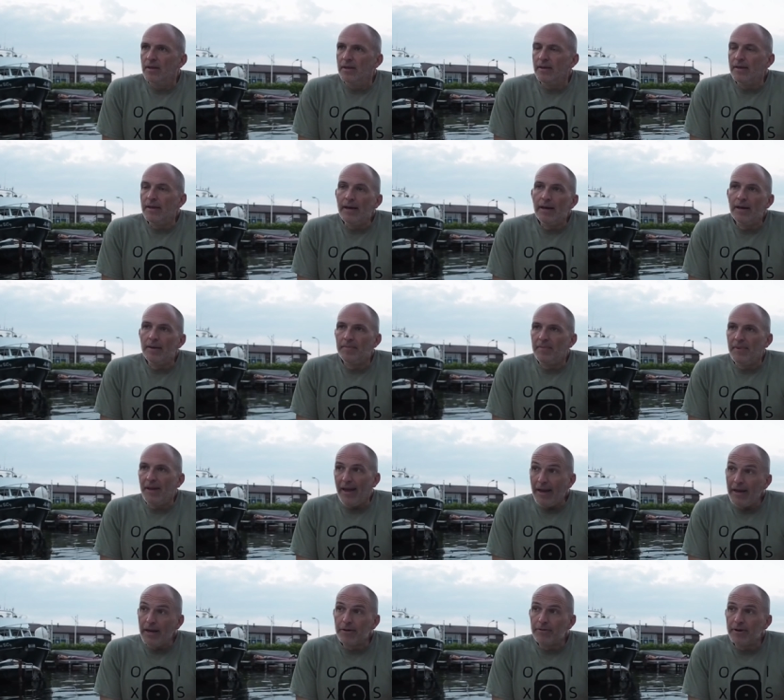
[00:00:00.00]
yeah,
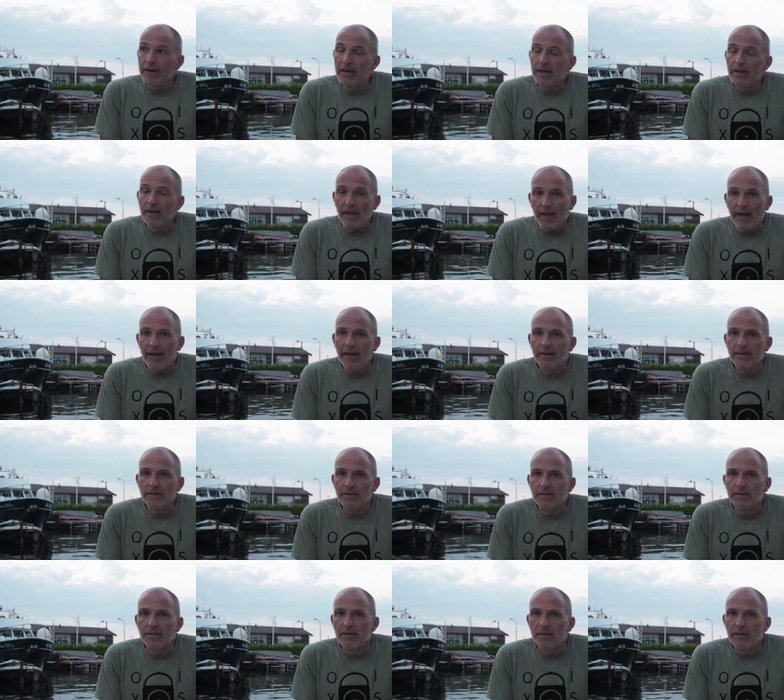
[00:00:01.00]
anchoring and
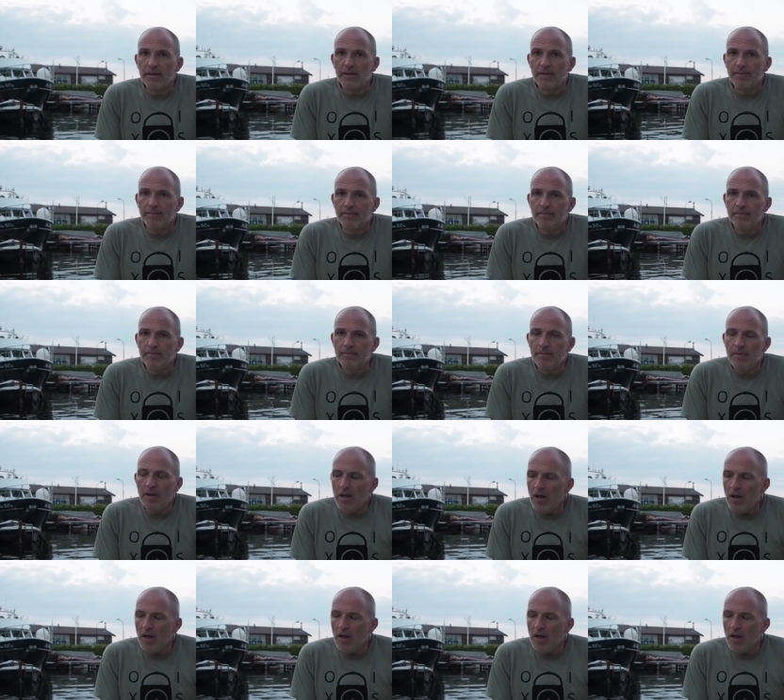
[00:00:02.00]
um,